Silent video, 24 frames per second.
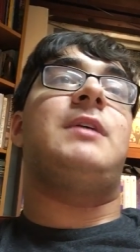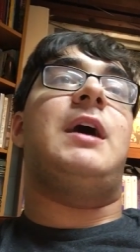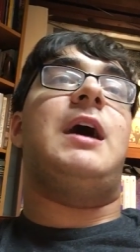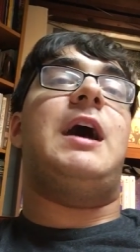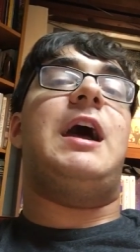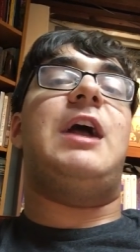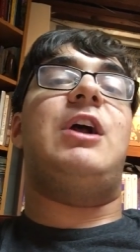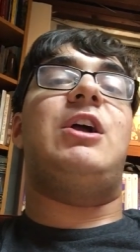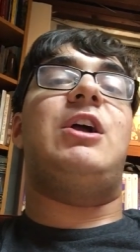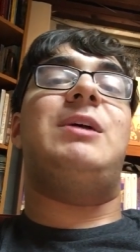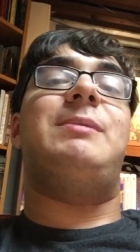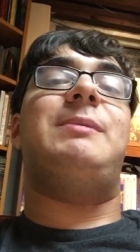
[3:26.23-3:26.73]

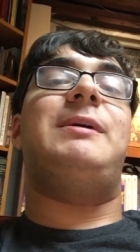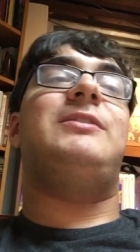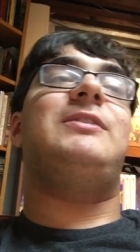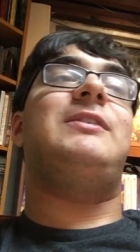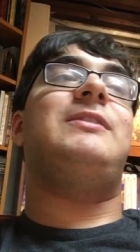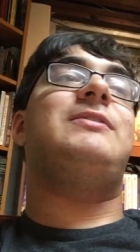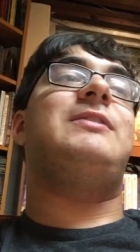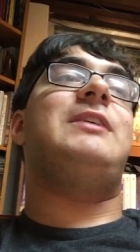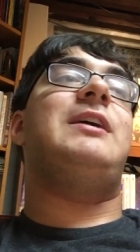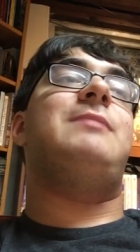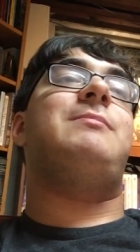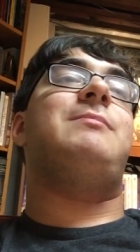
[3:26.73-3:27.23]
I already basically
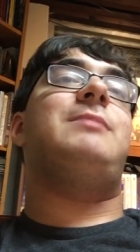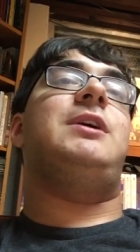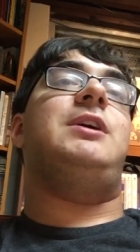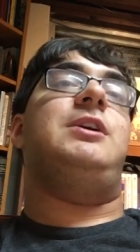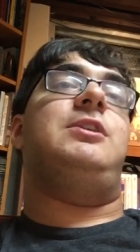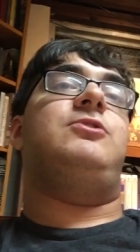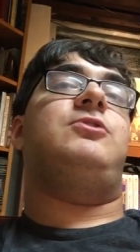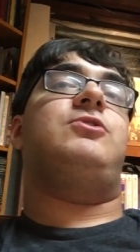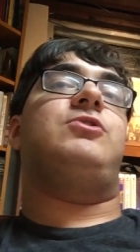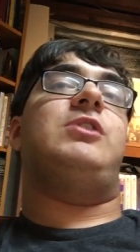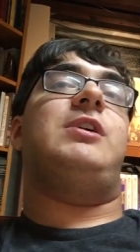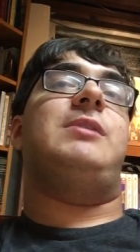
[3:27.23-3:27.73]
say my
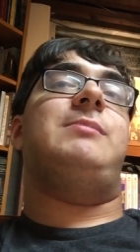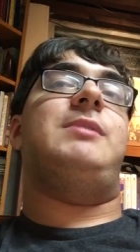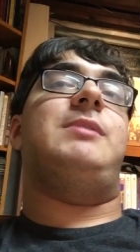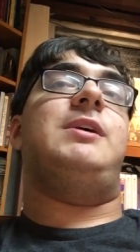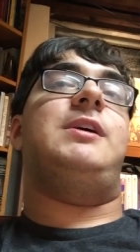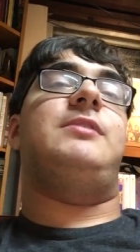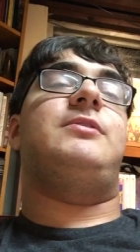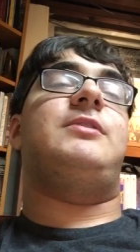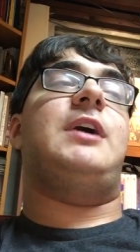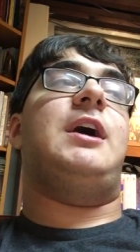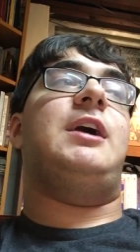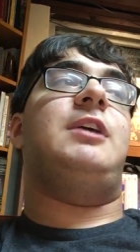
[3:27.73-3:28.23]
Instagram
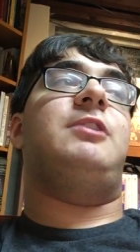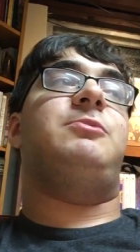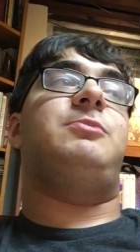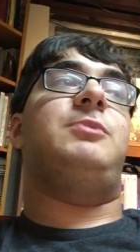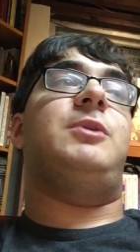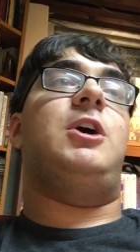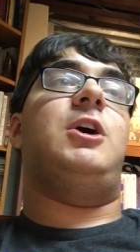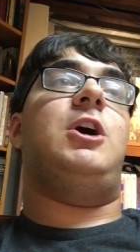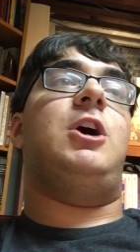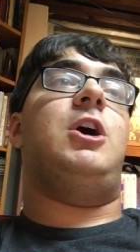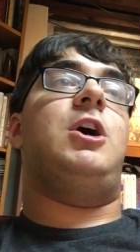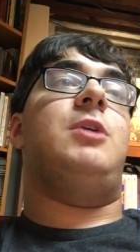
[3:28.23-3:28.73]
many times,
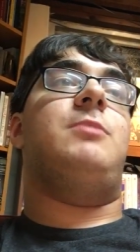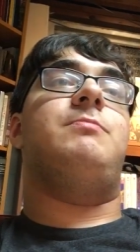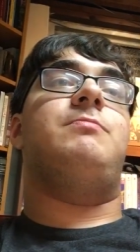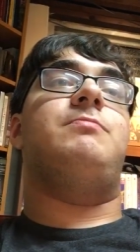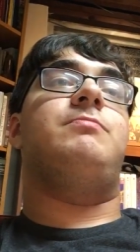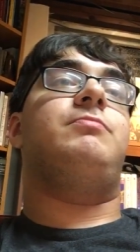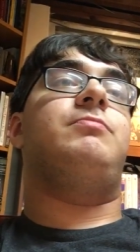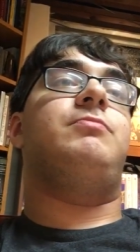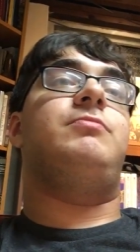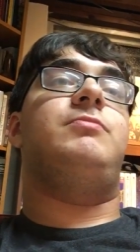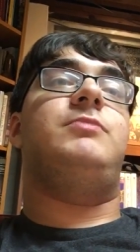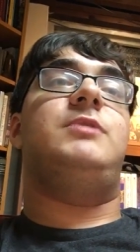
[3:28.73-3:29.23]
but
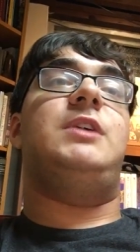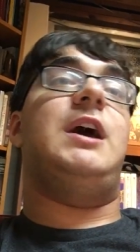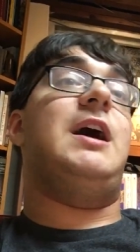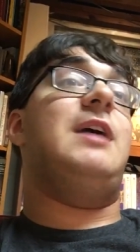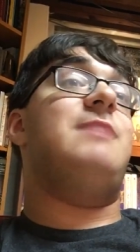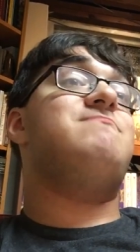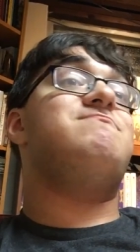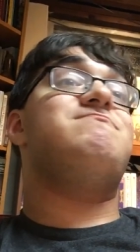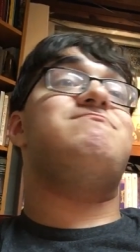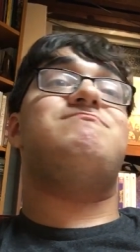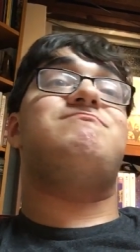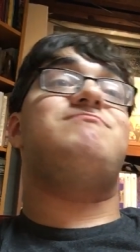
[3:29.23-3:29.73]
um, yeah,
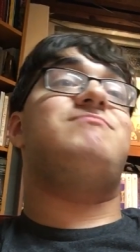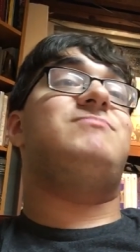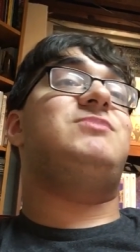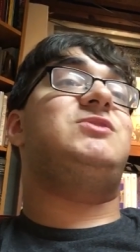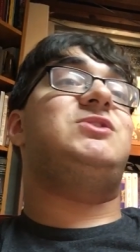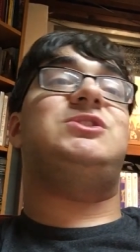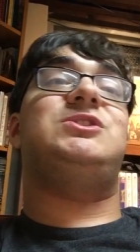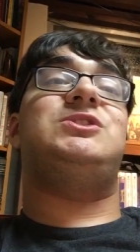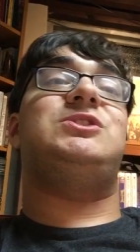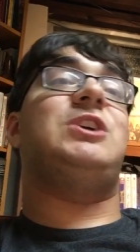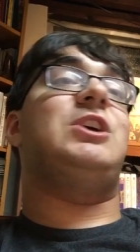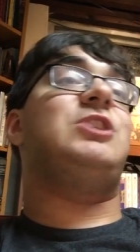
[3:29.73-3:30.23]

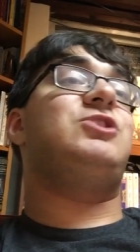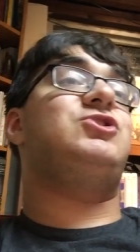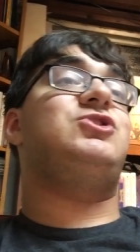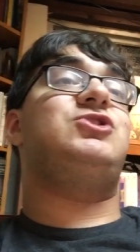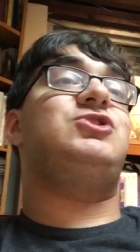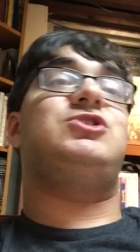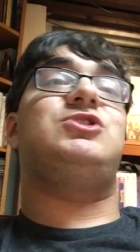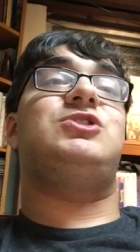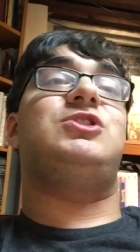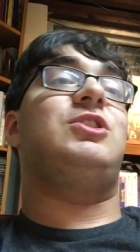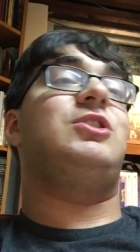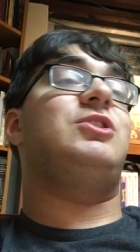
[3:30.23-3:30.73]

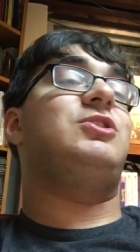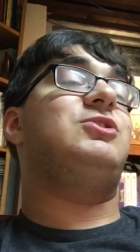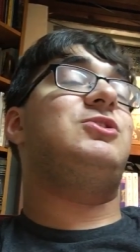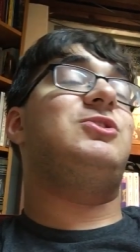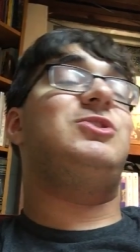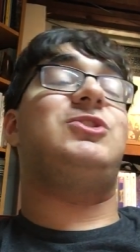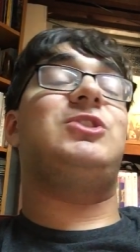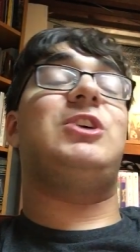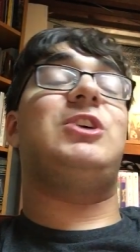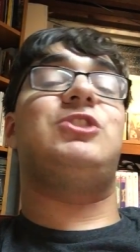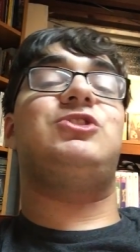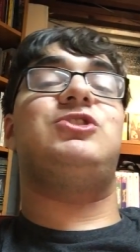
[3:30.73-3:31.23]
such
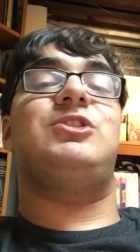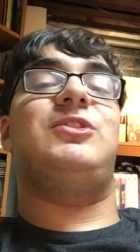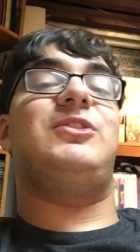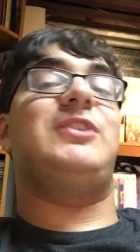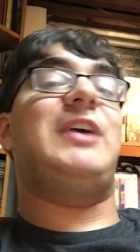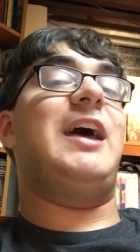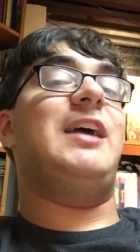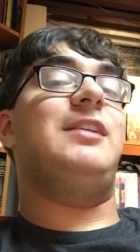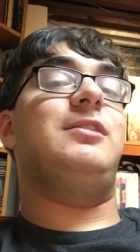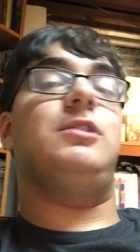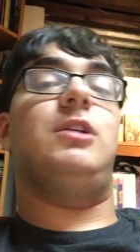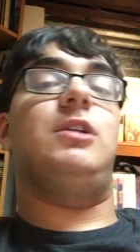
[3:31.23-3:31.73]
such a
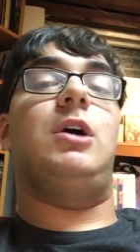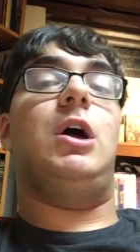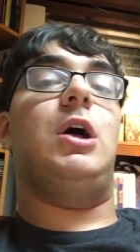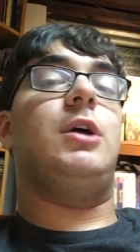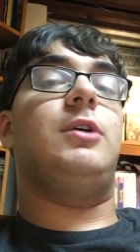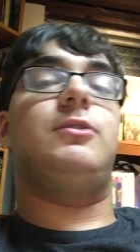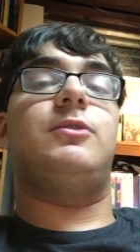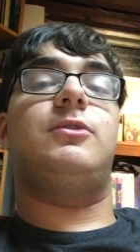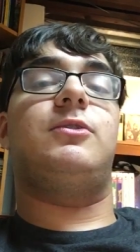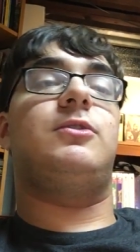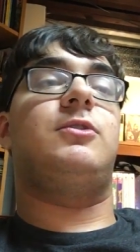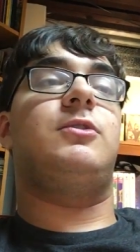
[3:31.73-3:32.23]
sad
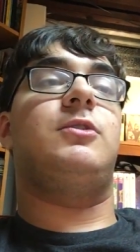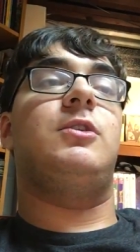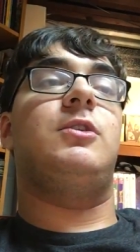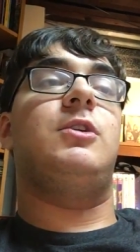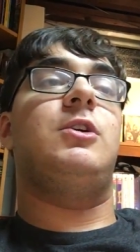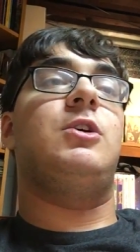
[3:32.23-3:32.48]
loss.